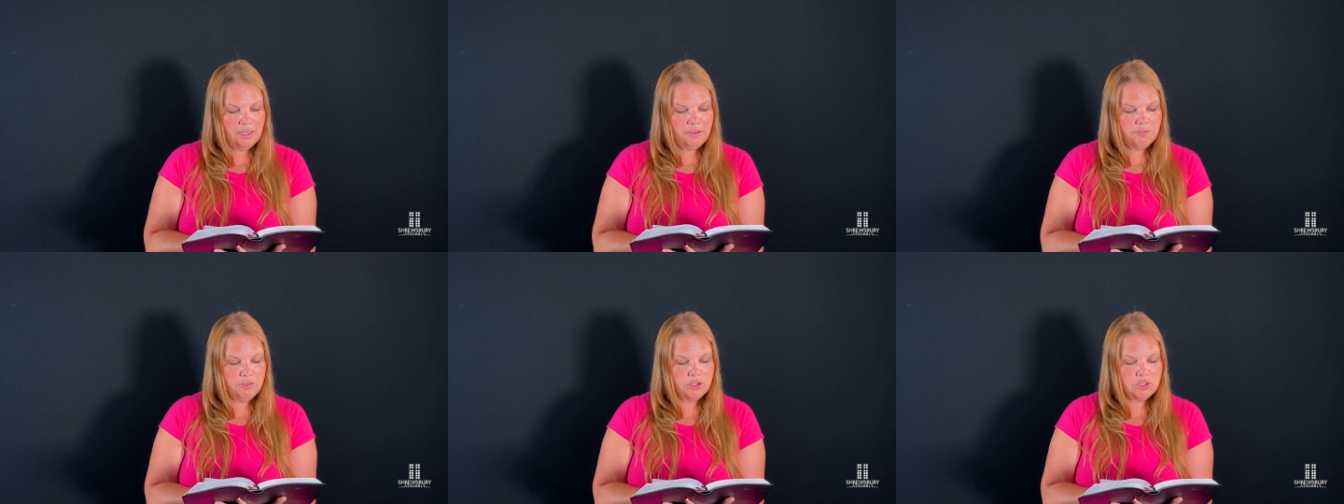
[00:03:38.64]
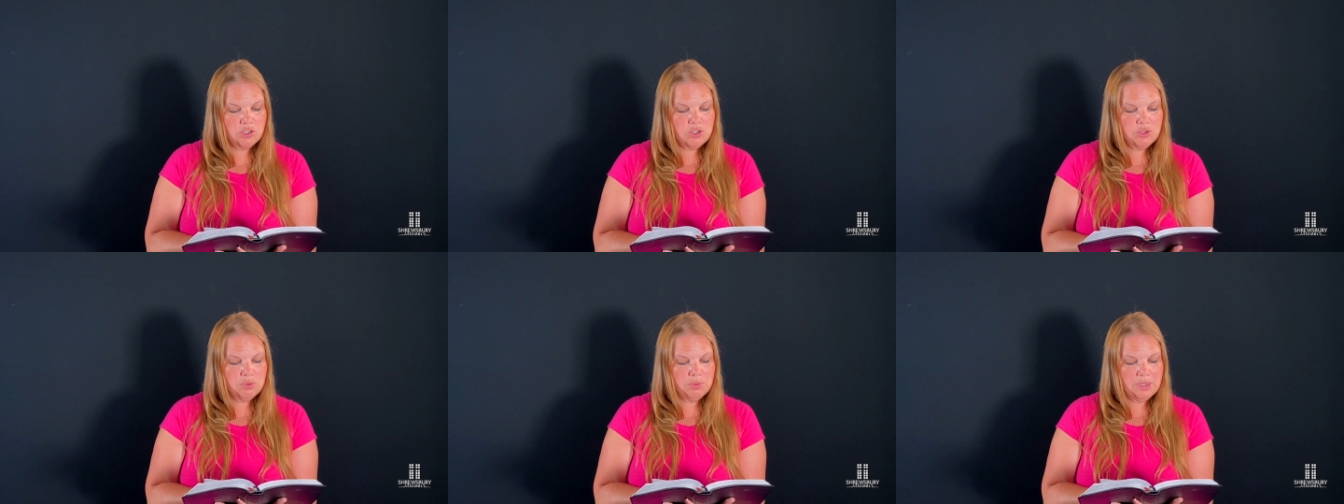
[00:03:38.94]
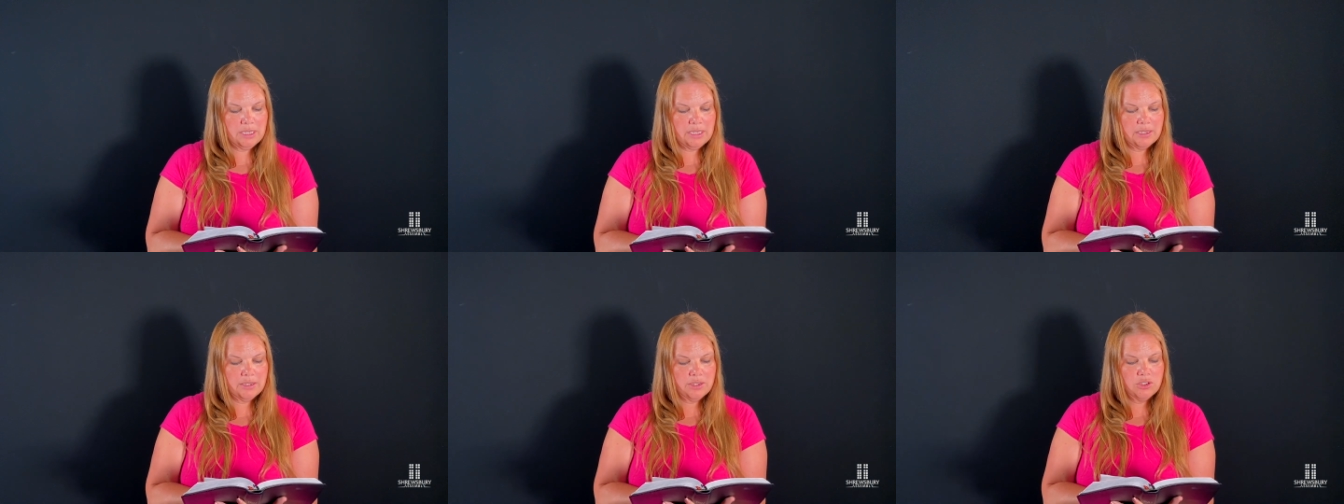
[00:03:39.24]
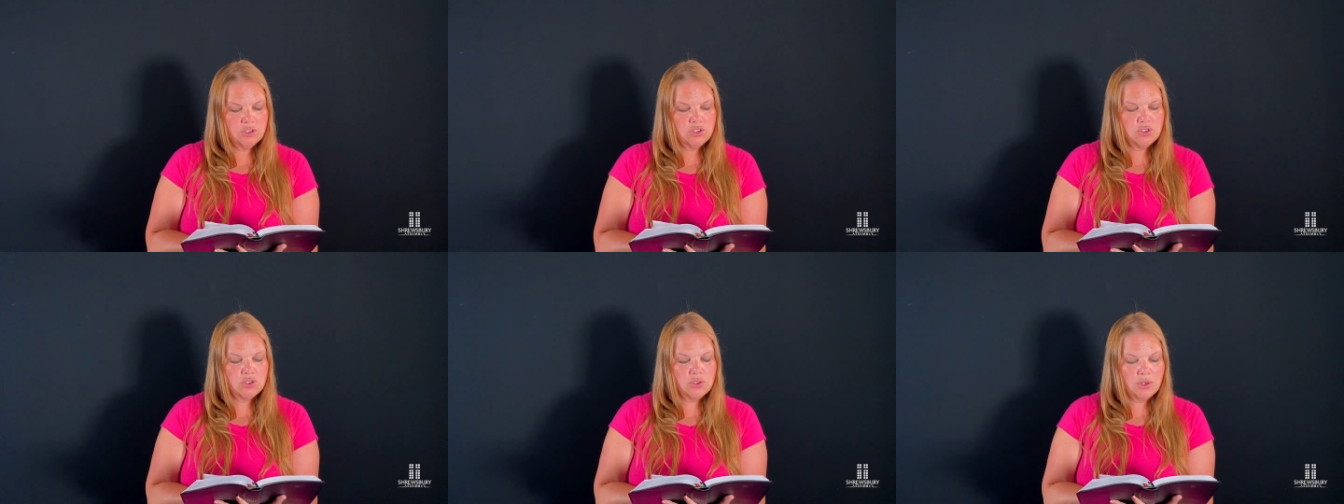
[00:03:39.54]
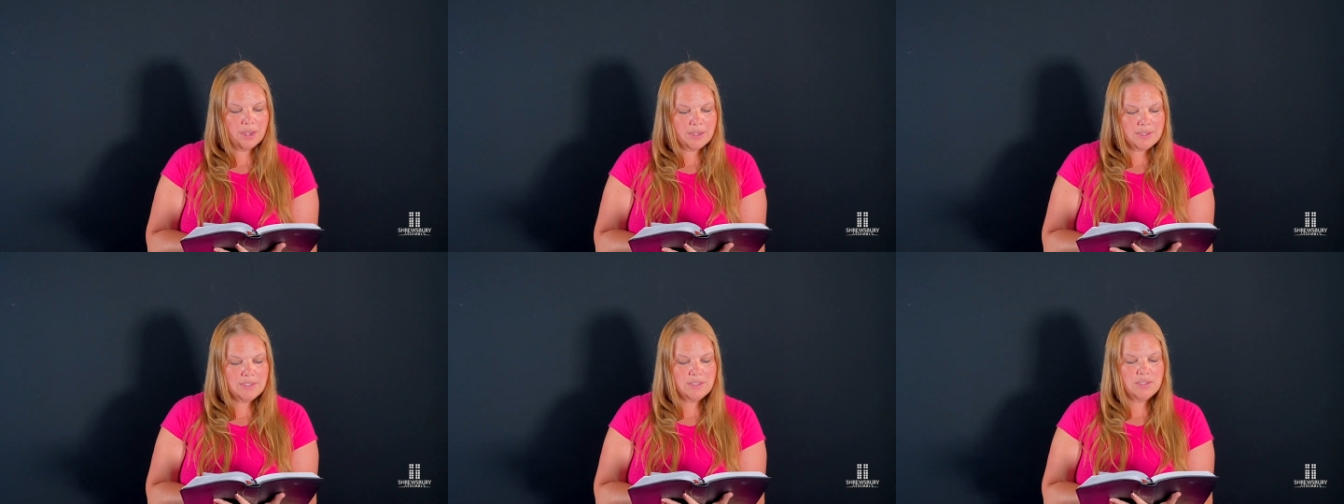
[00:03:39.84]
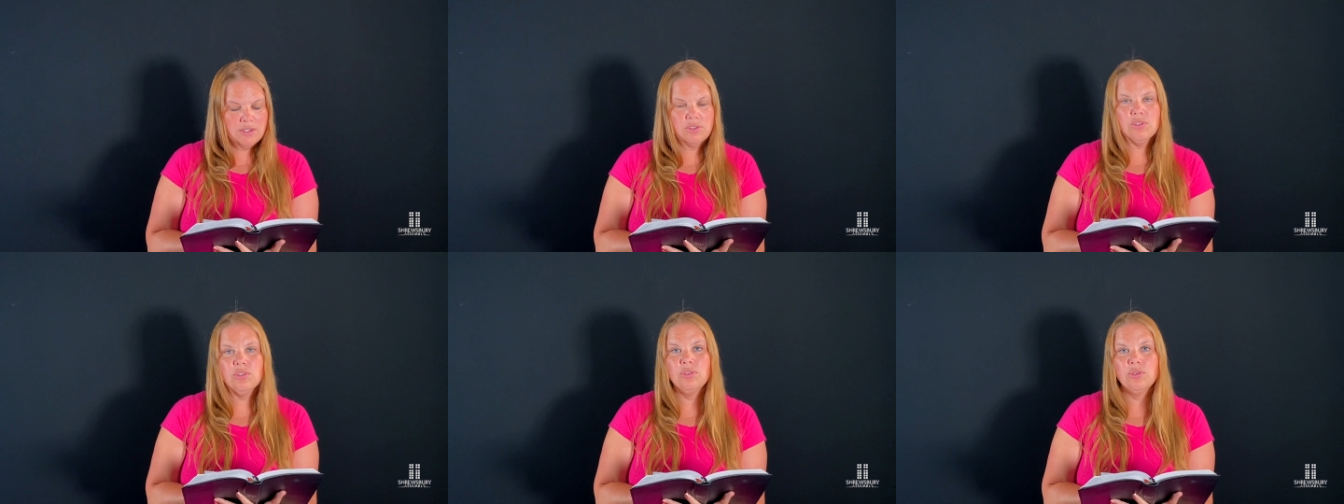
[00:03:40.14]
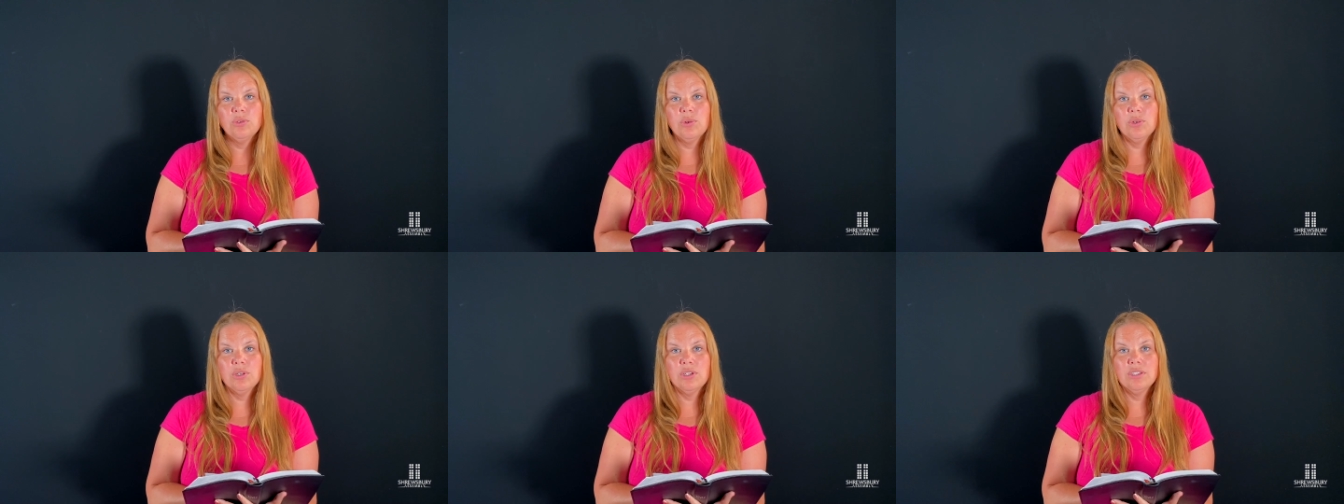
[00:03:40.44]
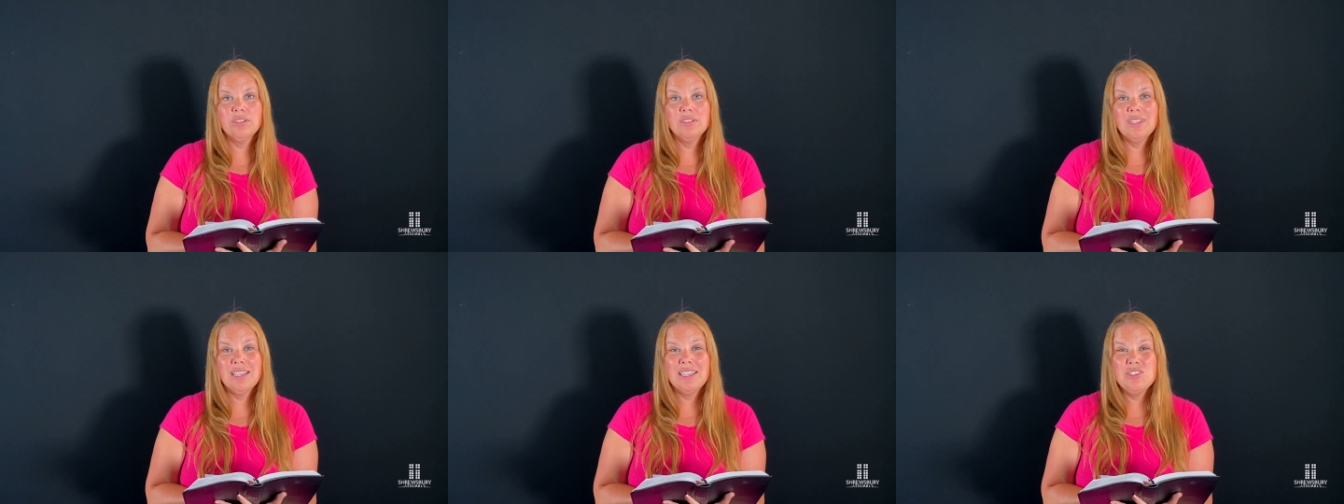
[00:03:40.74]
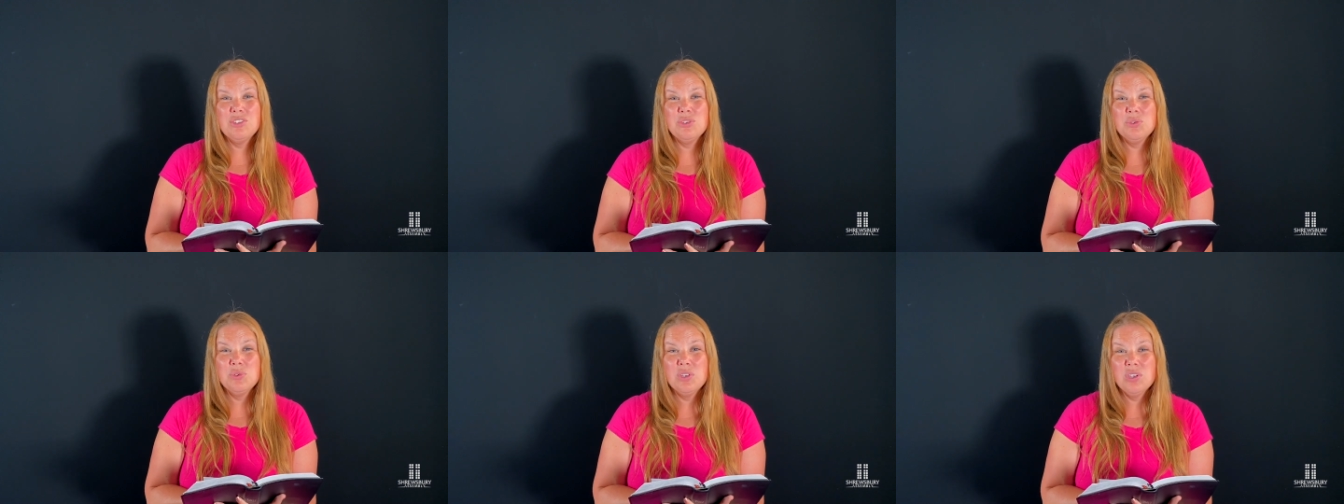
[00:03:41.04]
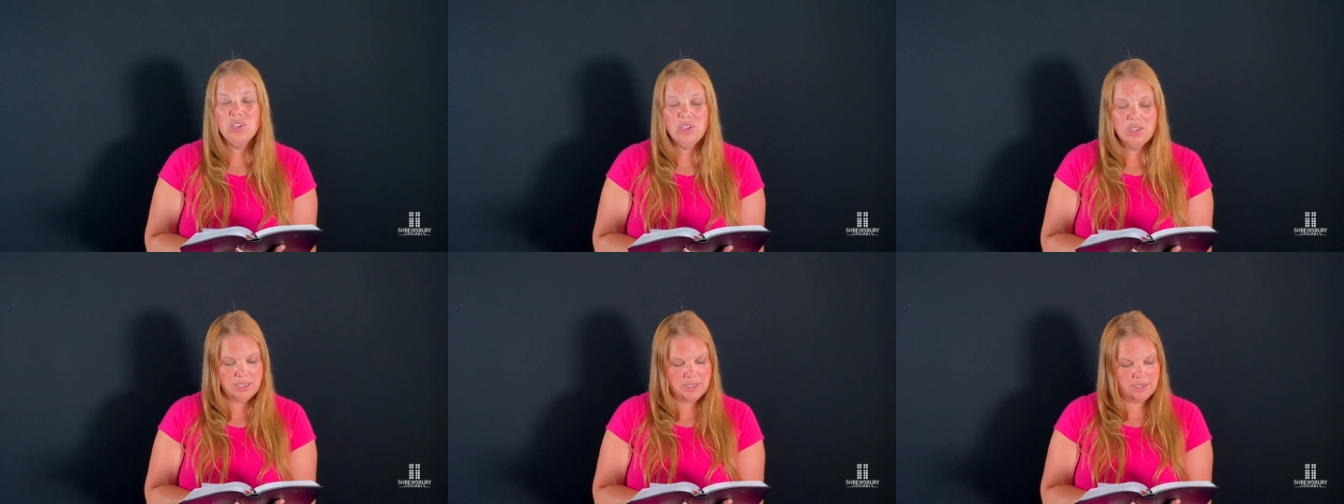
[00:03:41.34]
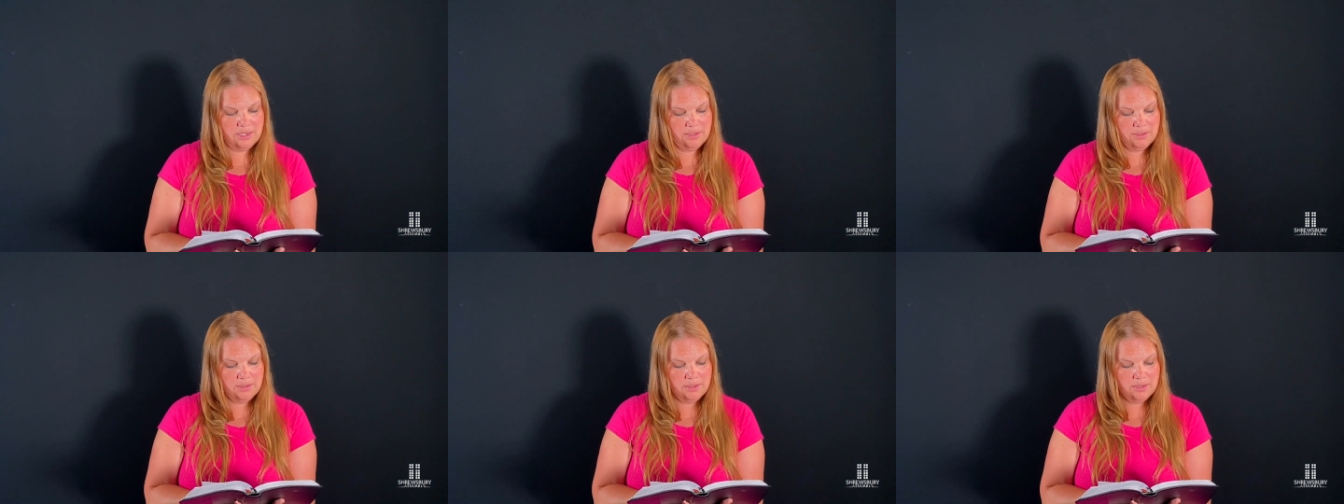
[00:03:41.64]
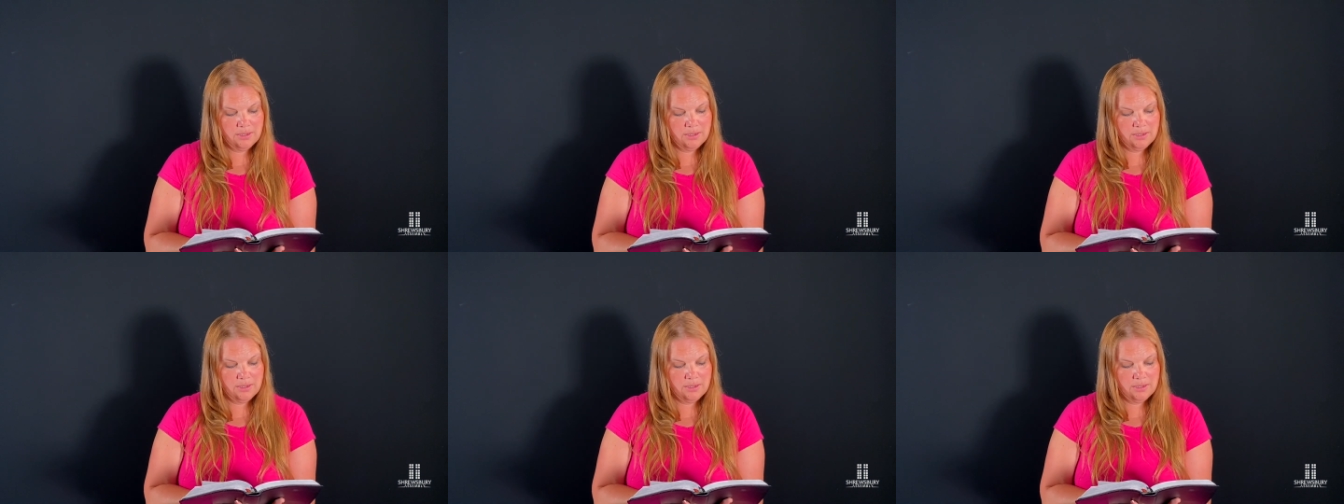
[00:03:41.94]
Verse 3 Trust in the Lord and do good